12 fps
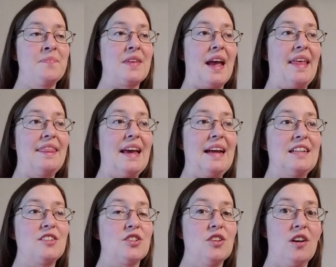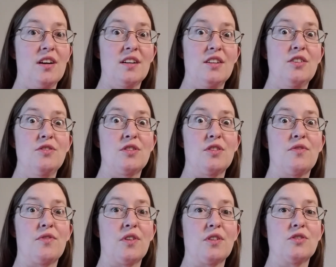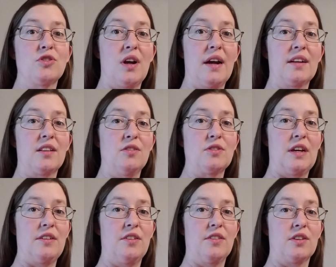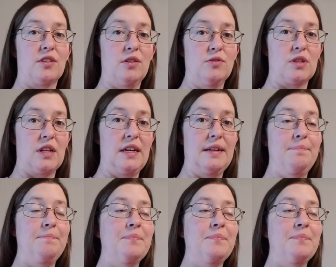and that is not conducive for drying clothes out on the clothesline.